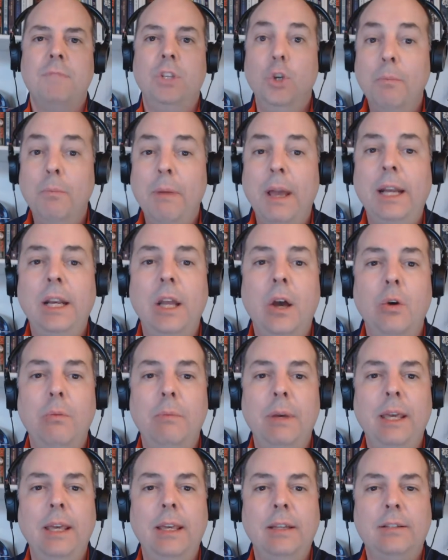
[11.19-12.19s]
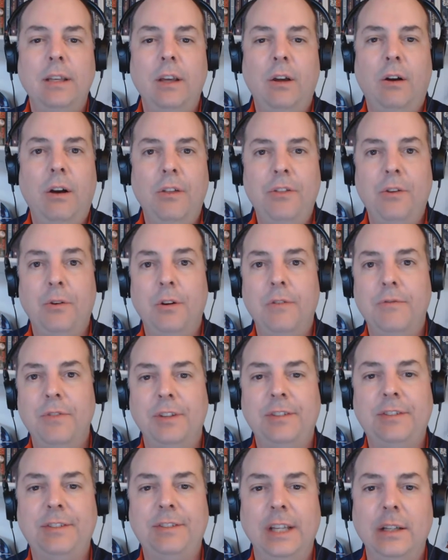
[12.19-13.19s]
You may know me as the author
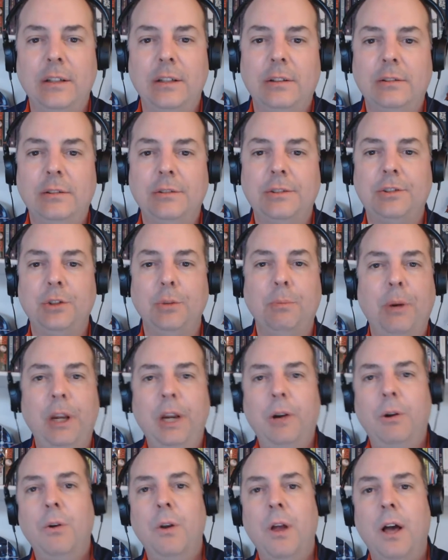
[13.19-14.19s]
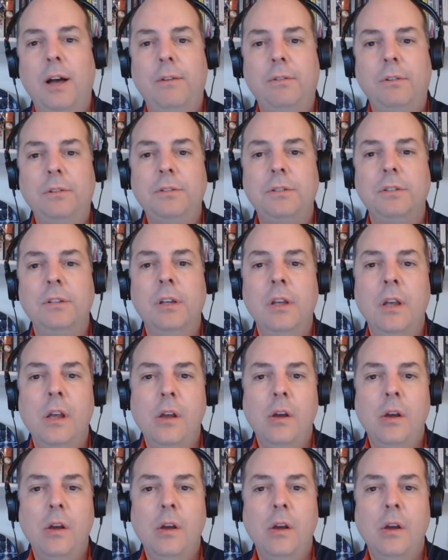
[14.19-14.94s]
of the Sentinels superhero novels,